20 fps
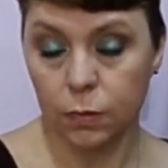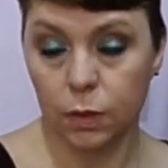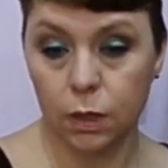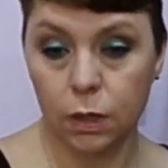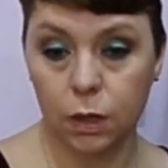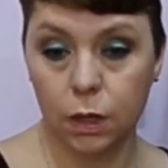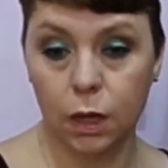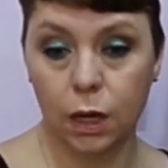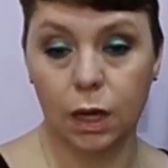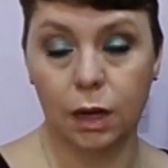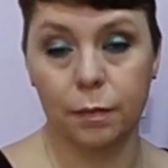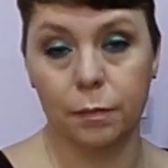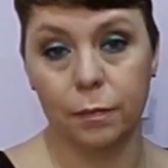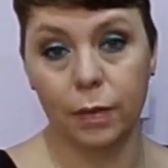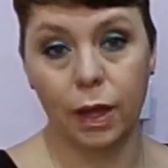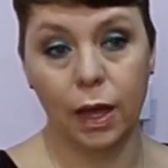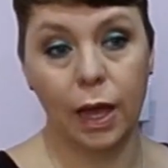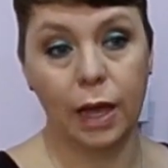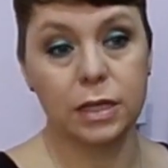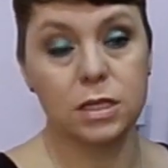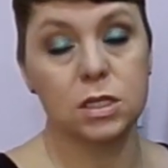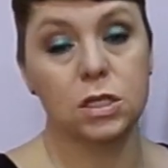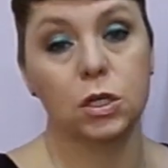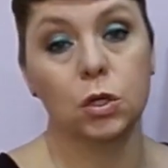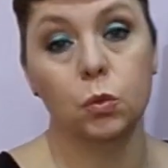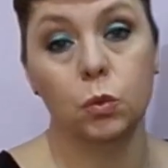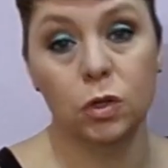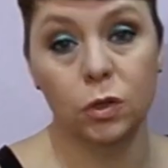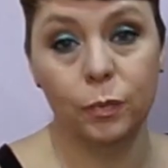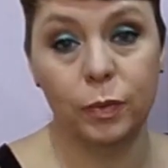I still
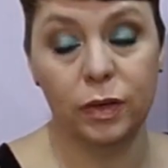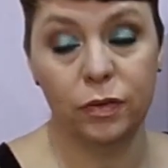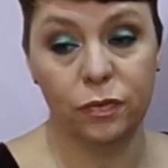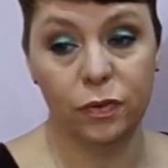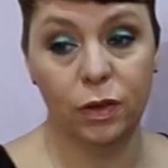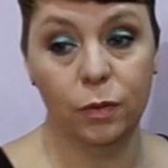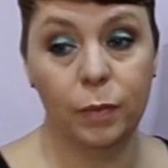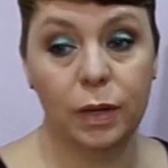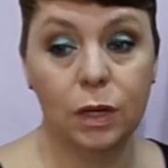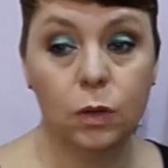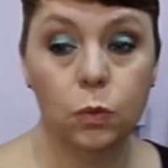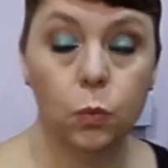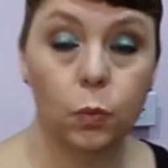will be filming